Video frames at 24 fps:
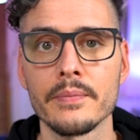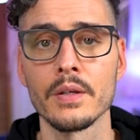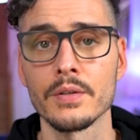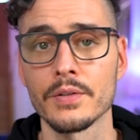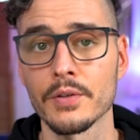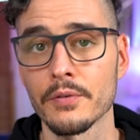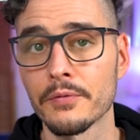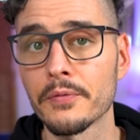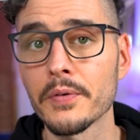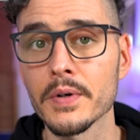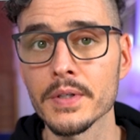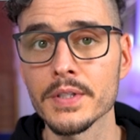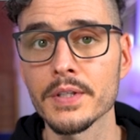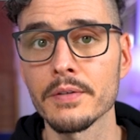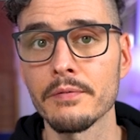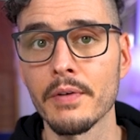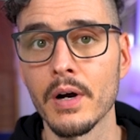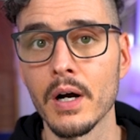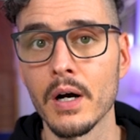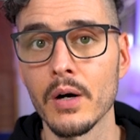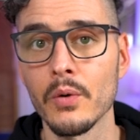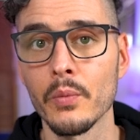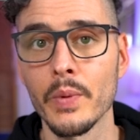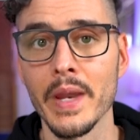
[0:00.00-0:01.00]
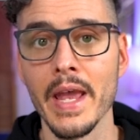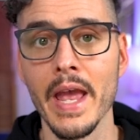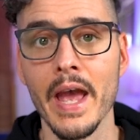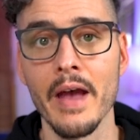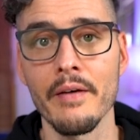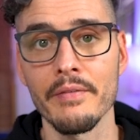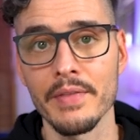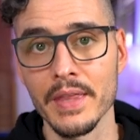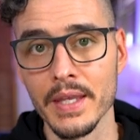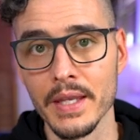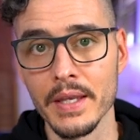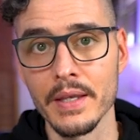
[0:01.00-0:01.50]
So first of all, we
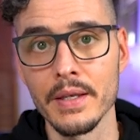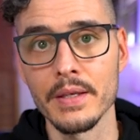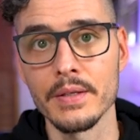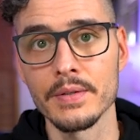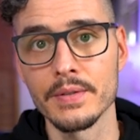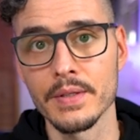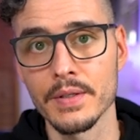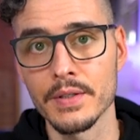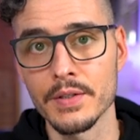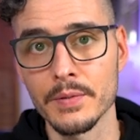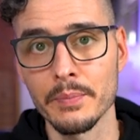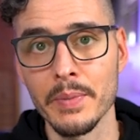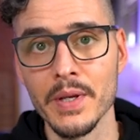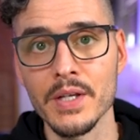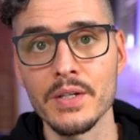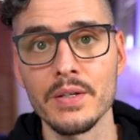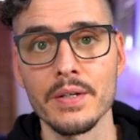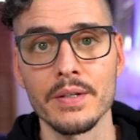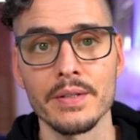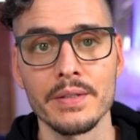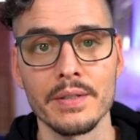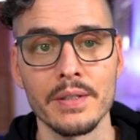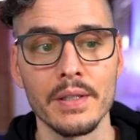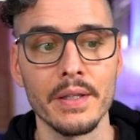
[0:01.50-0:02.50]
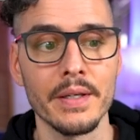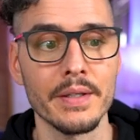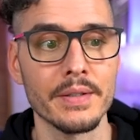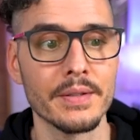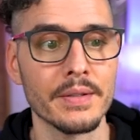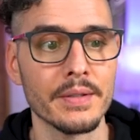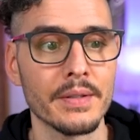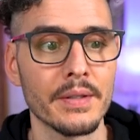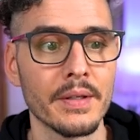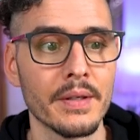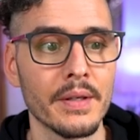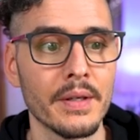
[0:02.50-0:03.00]
have the suspicious
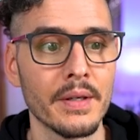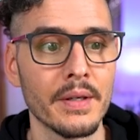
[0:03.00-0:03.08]
list.